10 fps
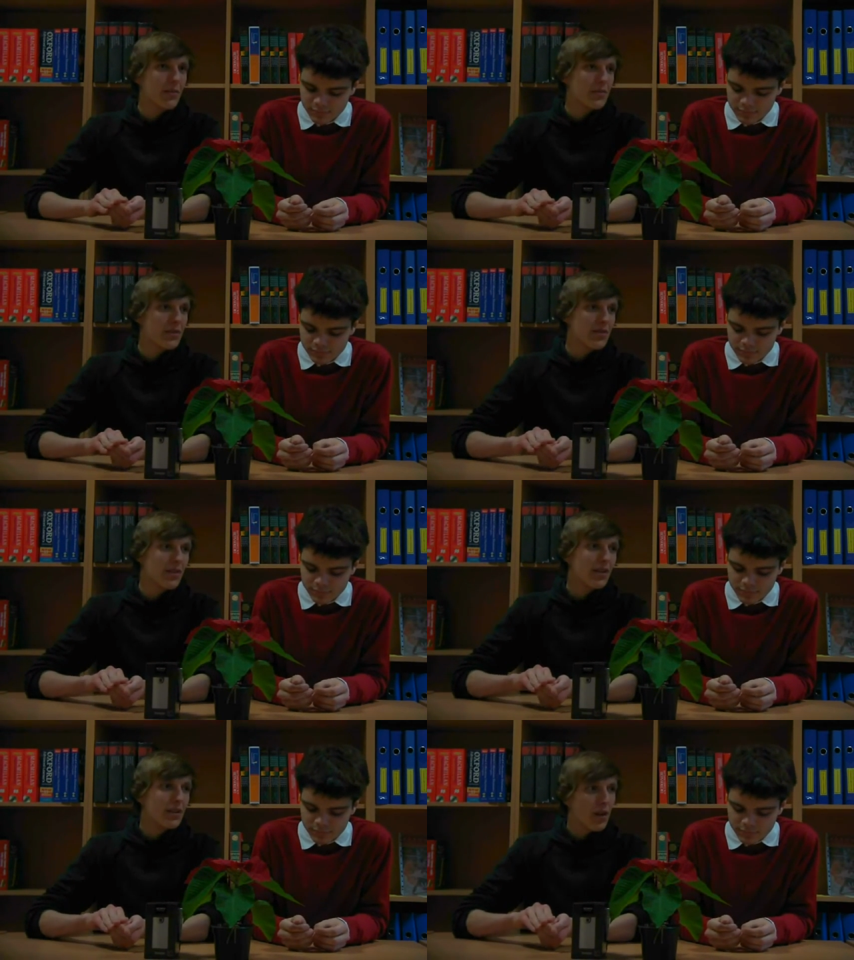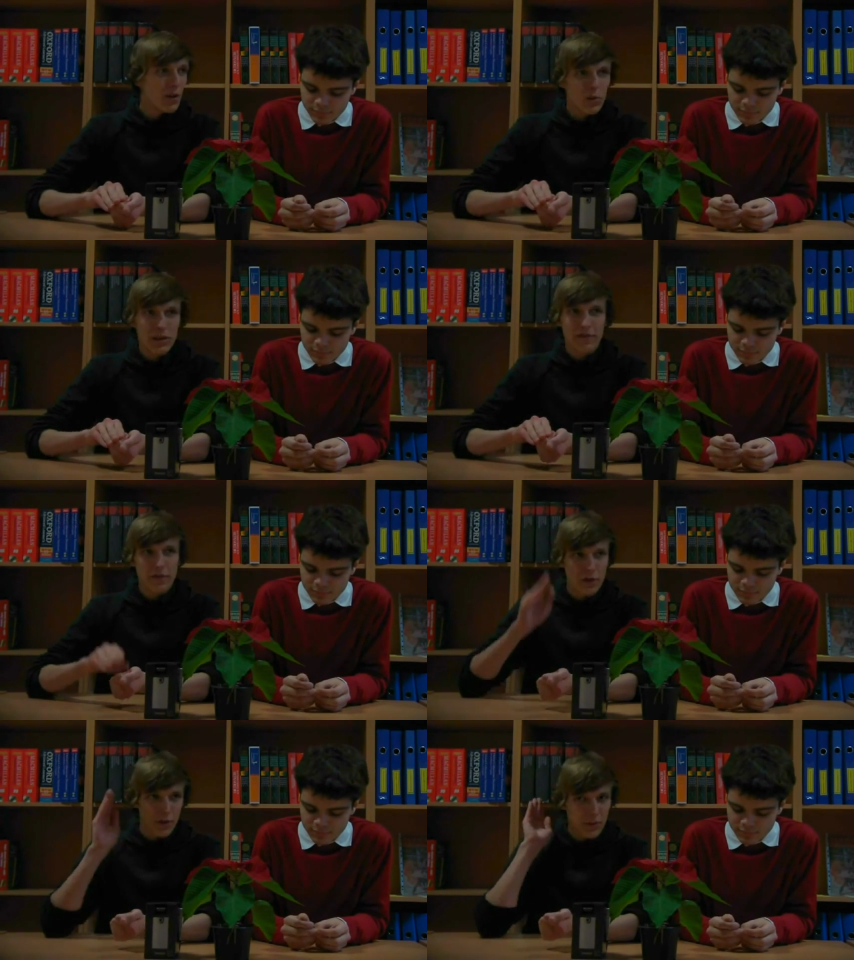Speaker 1: comes not only
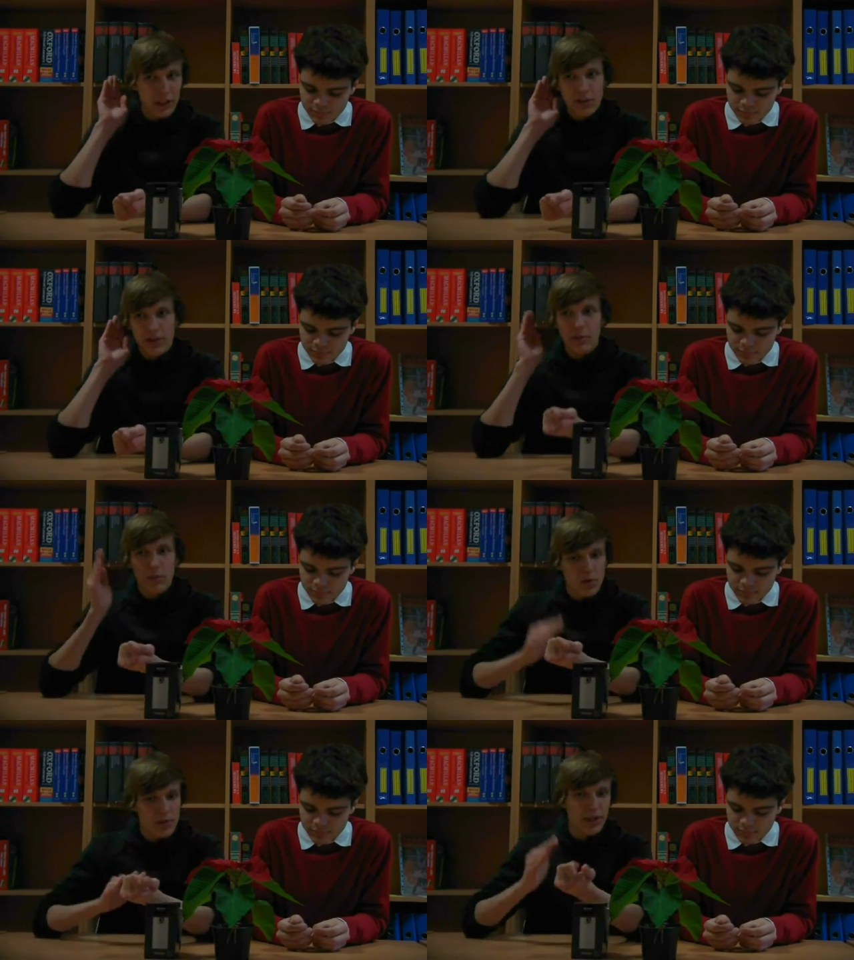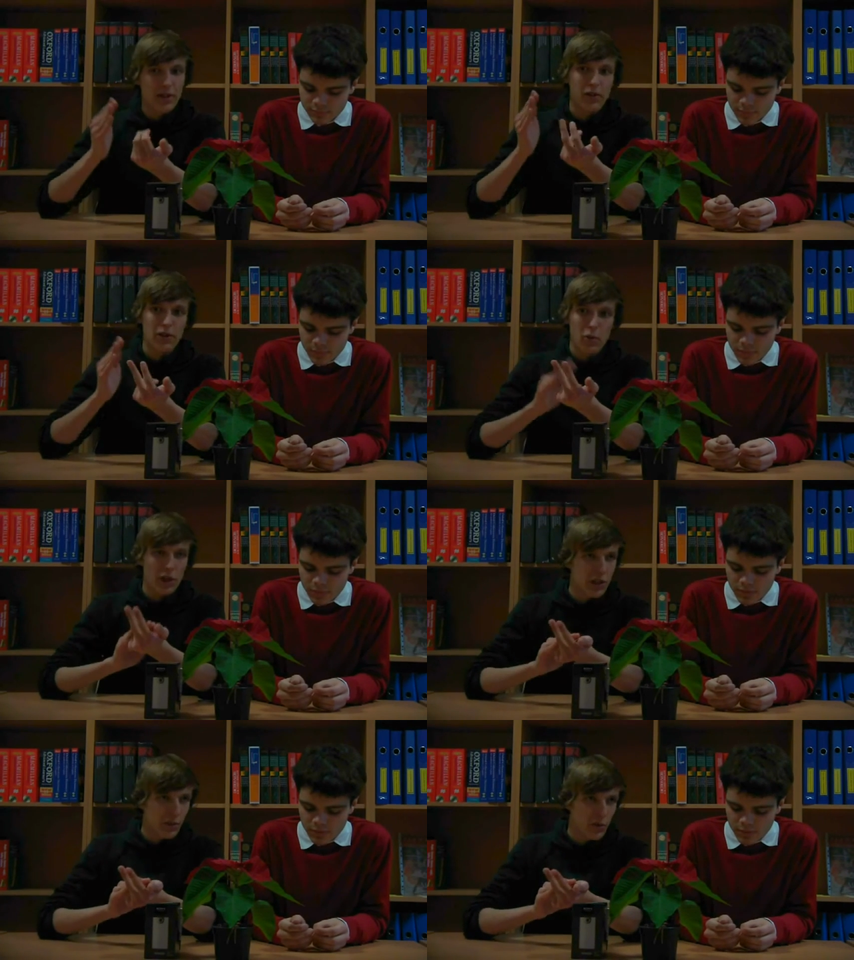from hearing music or
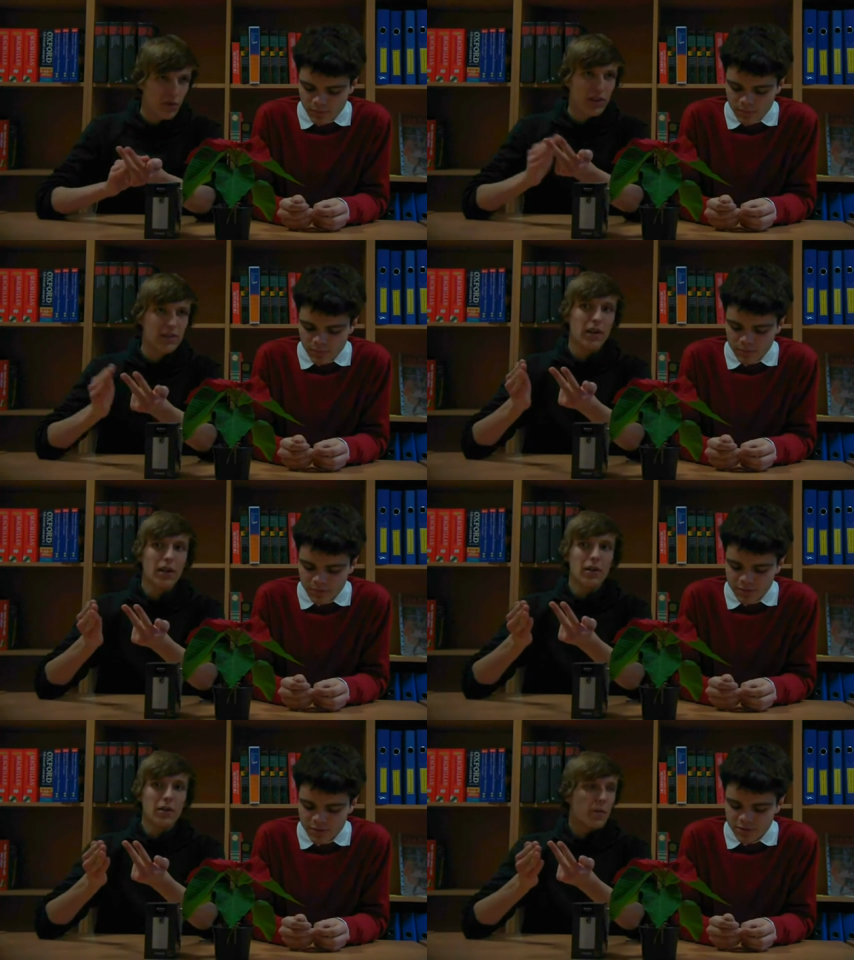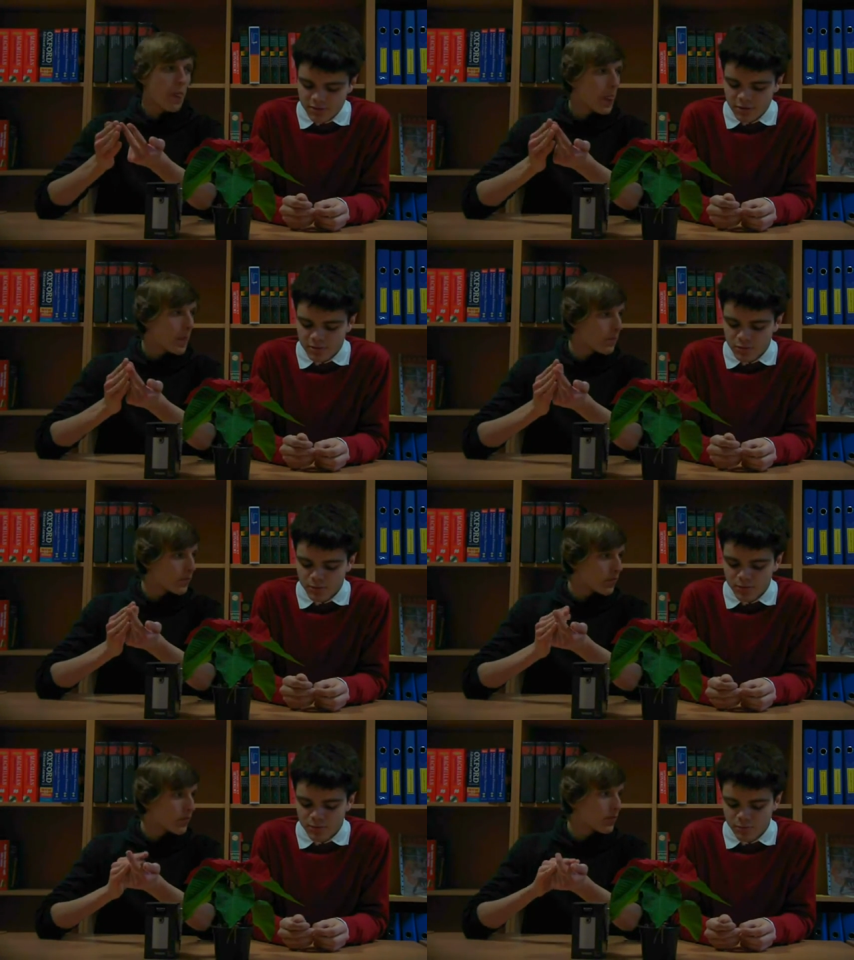watching movies. Pronunciation comes
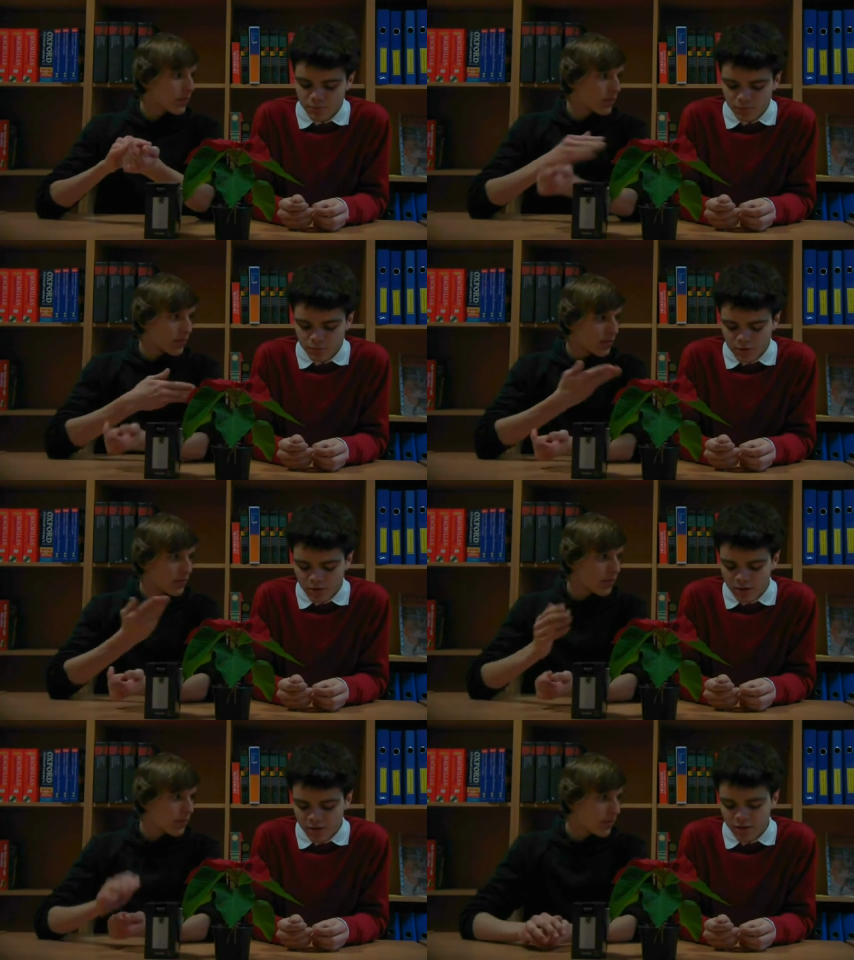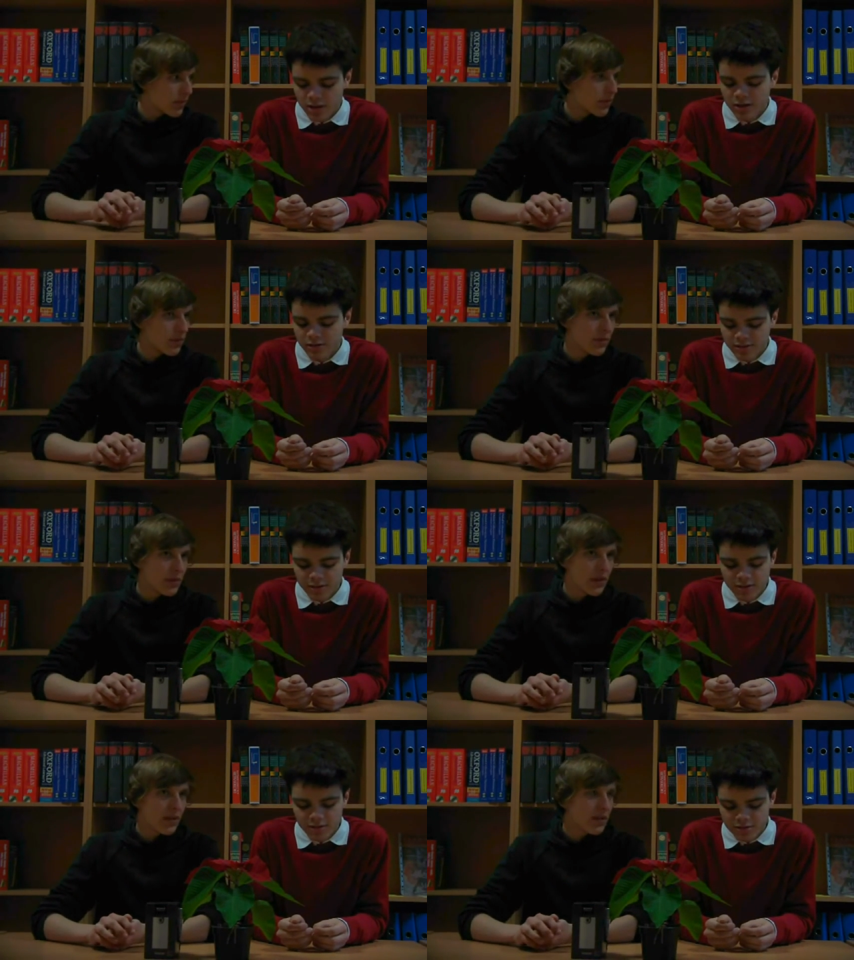when
Speaker 2: you talk a lot in
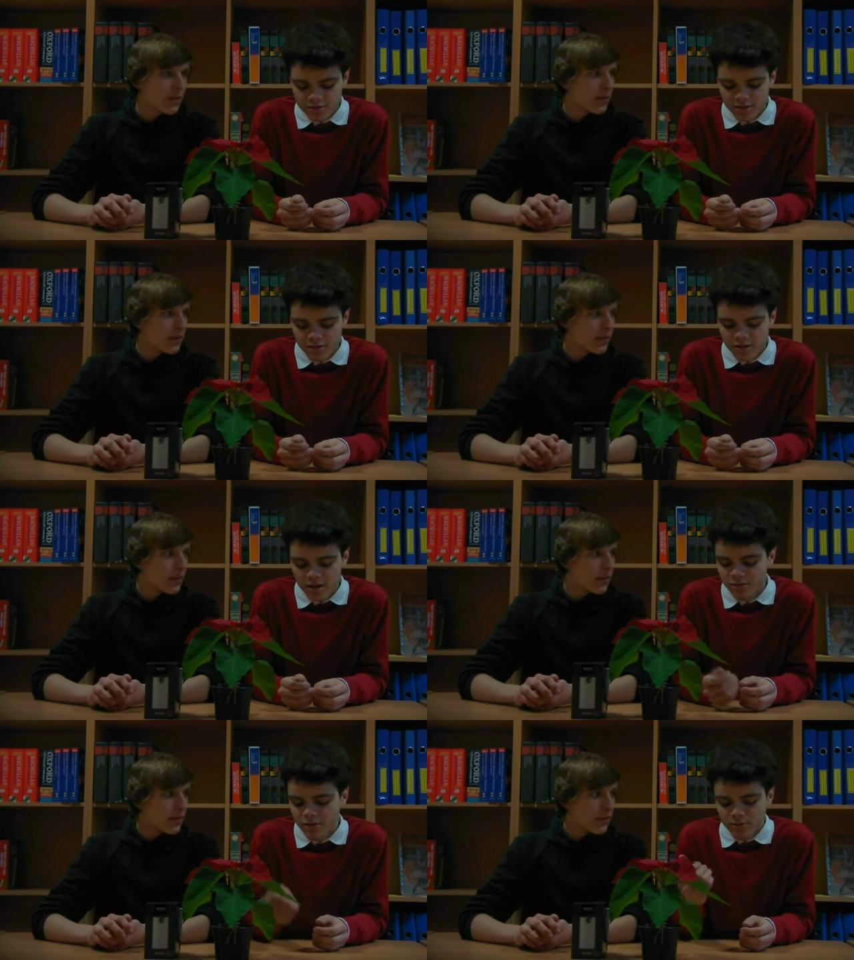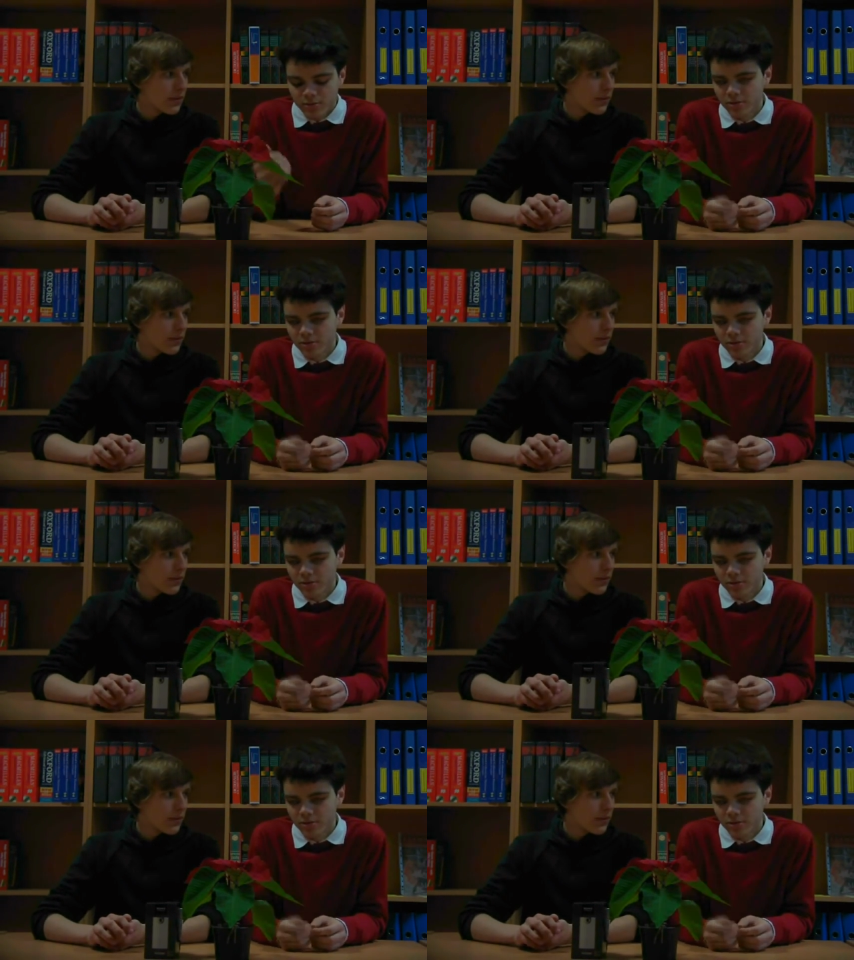English, yeah. and I talk